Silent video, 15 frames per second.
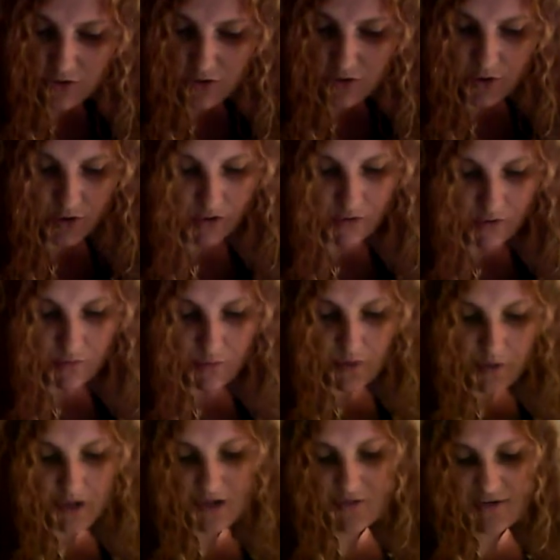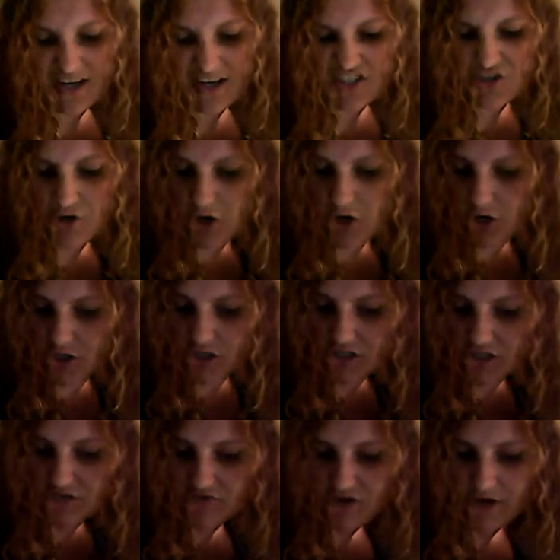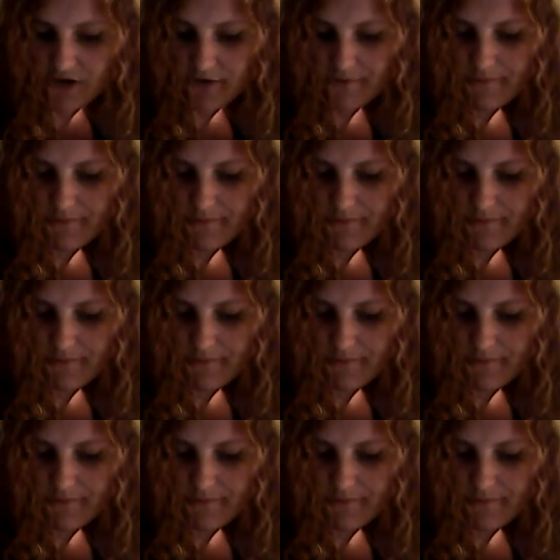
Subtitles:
or where you rest your heart just right?